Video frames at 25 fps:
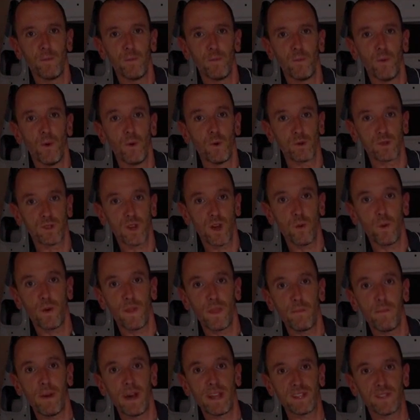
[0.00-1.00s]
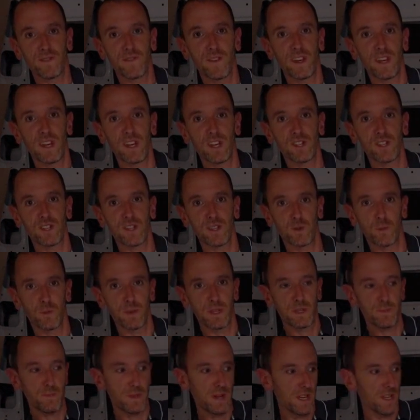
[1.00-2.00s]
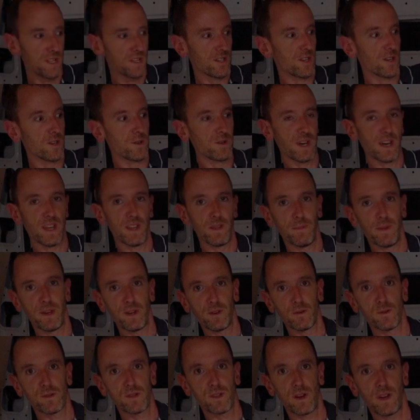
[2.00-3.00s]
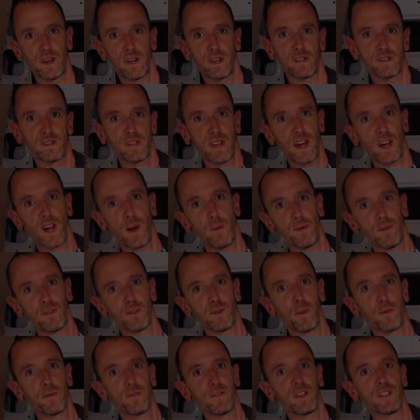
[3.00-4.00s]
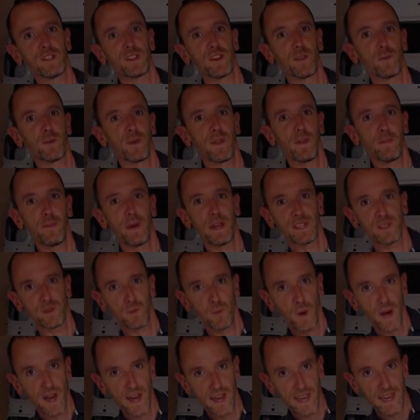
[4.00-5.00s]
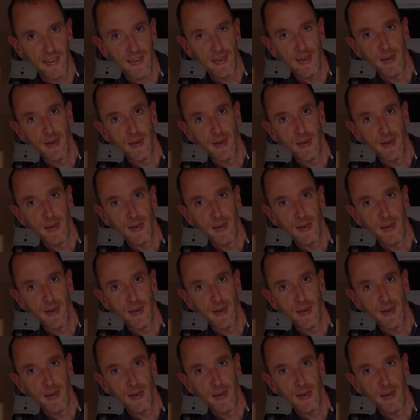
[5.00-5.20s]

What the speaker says: Also, when the bed's finished, this will be split in two down the middle, so it can stack up on top of each other when the bed's away.